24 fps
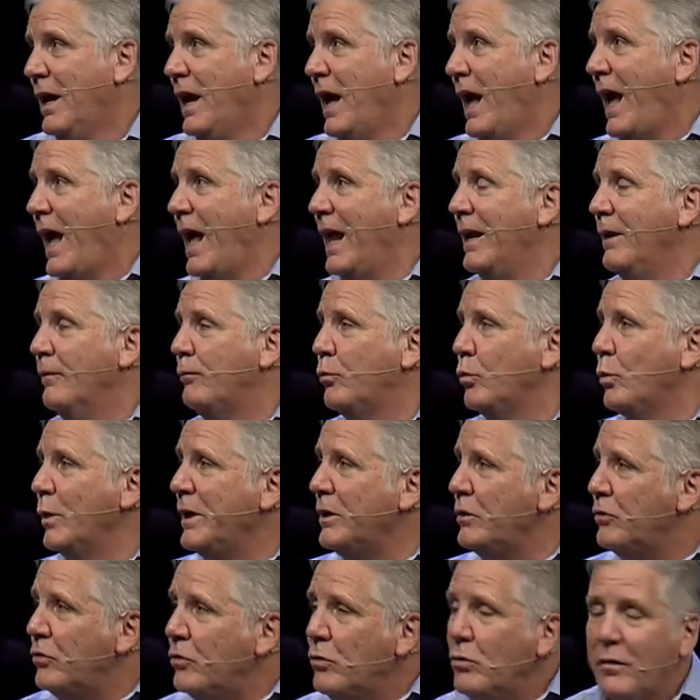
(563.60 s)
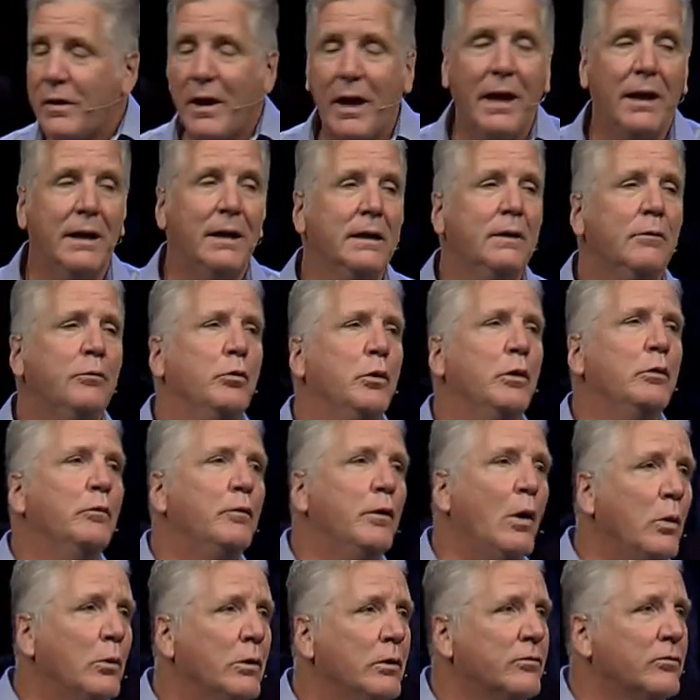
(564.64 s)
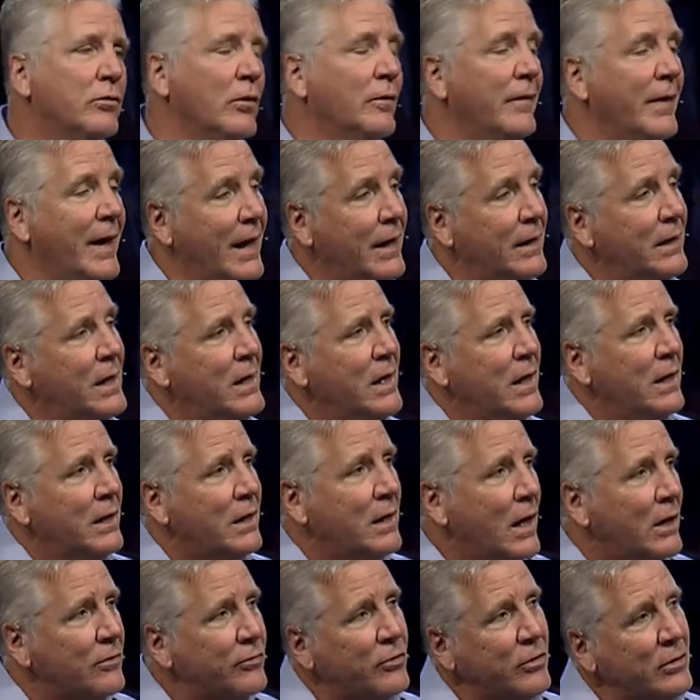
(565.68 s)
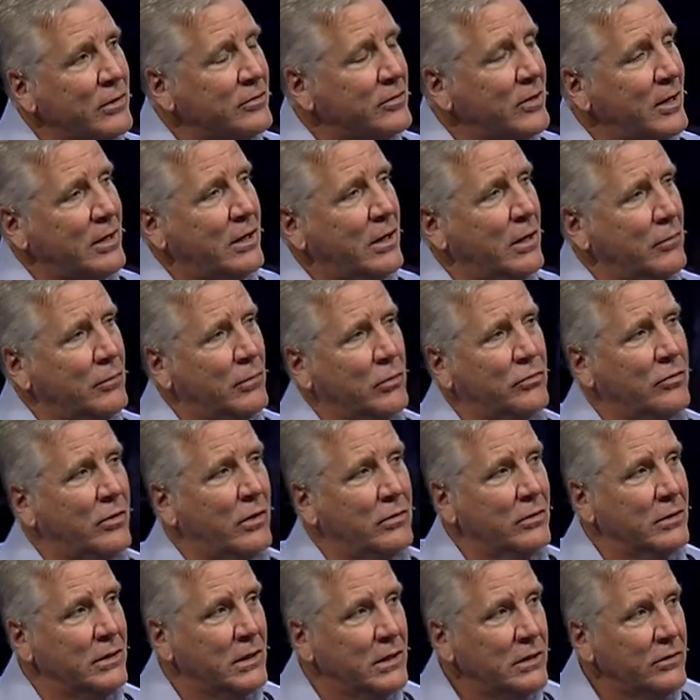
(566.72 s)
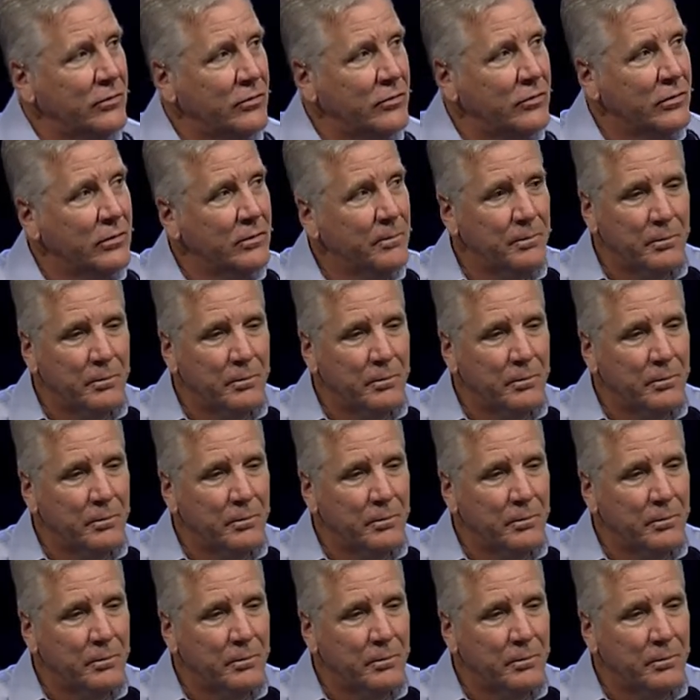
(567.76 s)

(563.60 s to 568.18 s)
And if we do that, and if we focus on that, God's going to take care of those other needs.